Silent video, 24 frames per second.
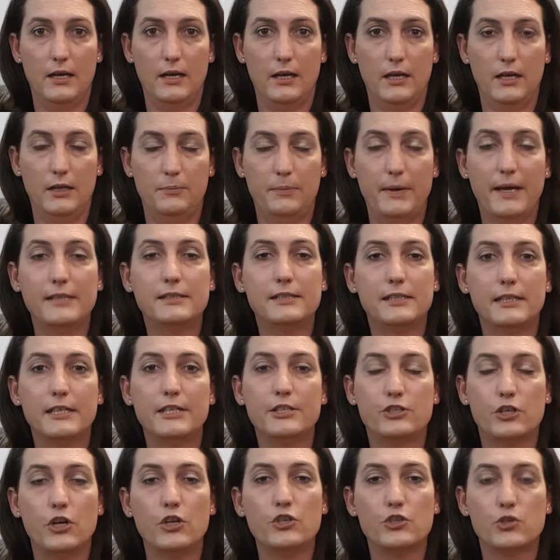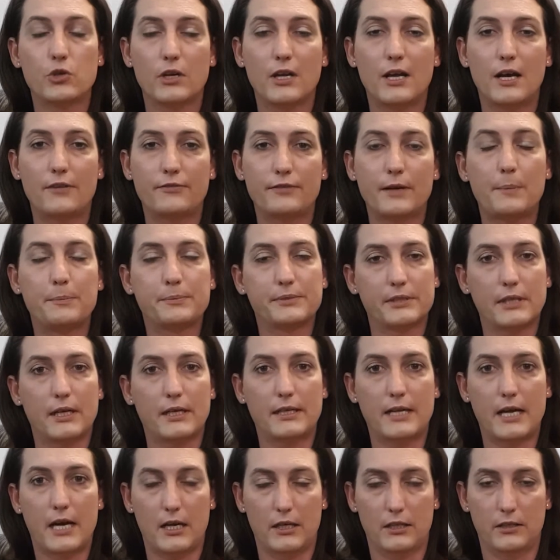It basically turns your life upside
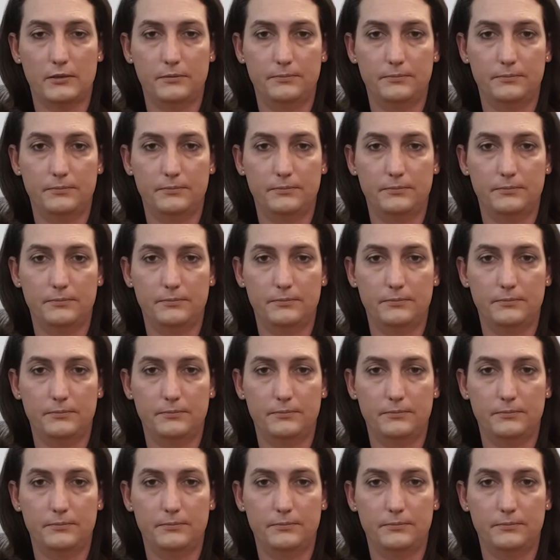down.